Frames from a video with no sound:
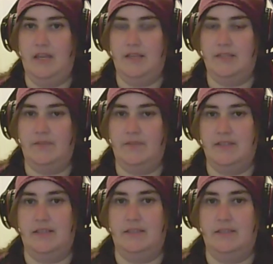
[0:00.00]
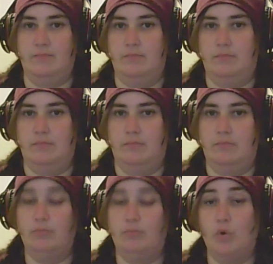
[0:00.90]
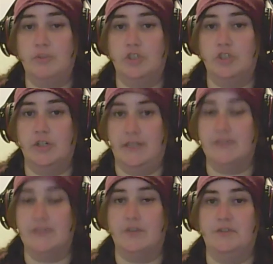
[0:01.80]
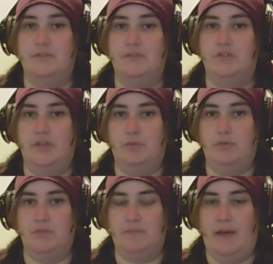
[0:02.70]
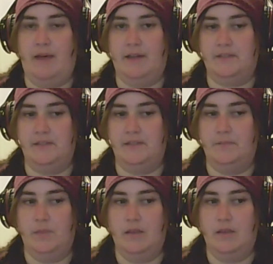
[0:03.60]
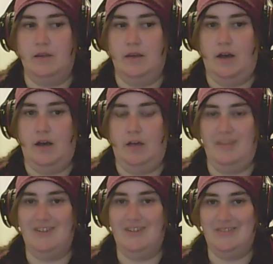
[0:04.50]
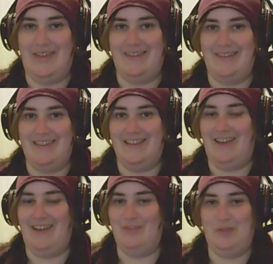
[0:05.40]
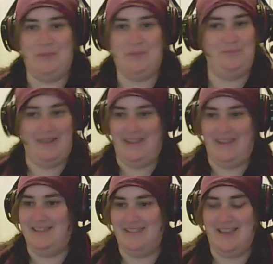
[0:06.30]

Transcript: convinced he's more mature and he deserves to be treated with respect. He and Kaoru were like butt heads,